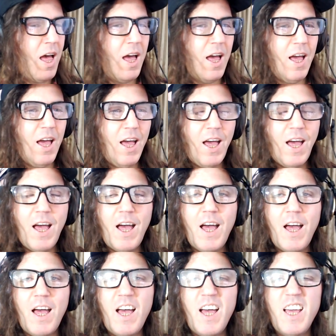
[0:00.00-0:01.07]

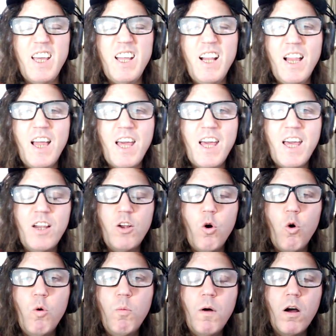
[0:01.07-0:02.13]
Ah, Ilhan
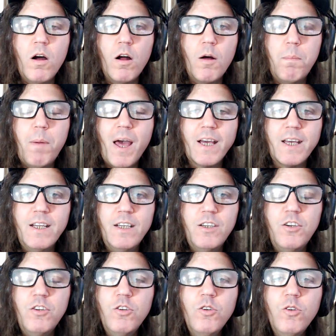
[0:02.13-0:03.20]
Omar back in the
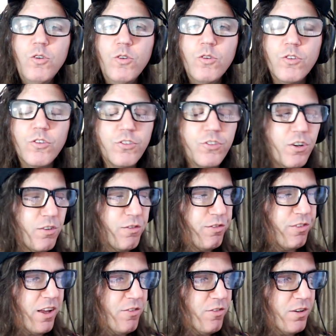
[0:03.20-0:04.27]
news. Our
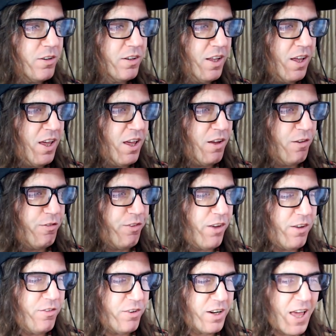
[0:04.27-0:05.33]
favorite
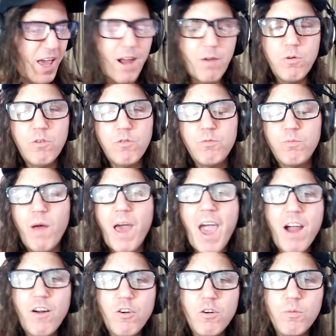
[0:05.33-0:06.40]
favorite Arab
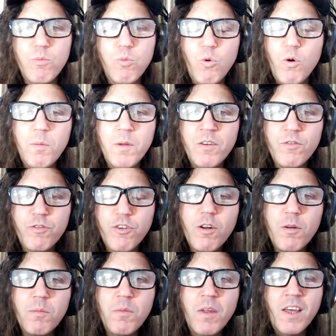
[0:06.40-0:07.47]
Arab woman
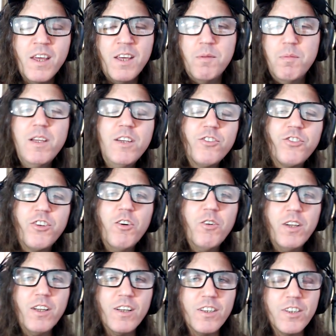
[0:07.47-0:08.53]
from
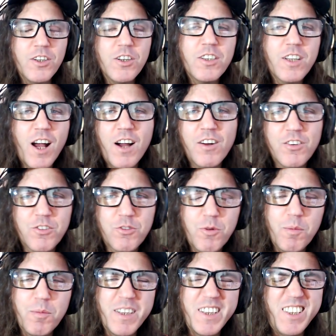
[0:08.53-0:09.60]
Minnesota, the good
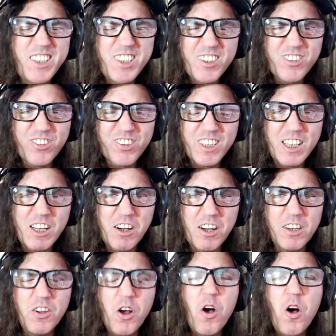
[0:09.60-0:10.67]
congresswoman, dissing
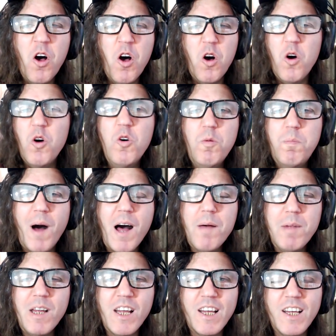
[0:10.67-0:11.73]
on
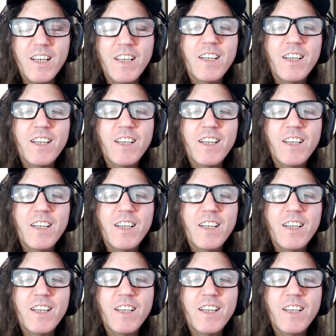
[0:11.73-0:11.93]
Obama.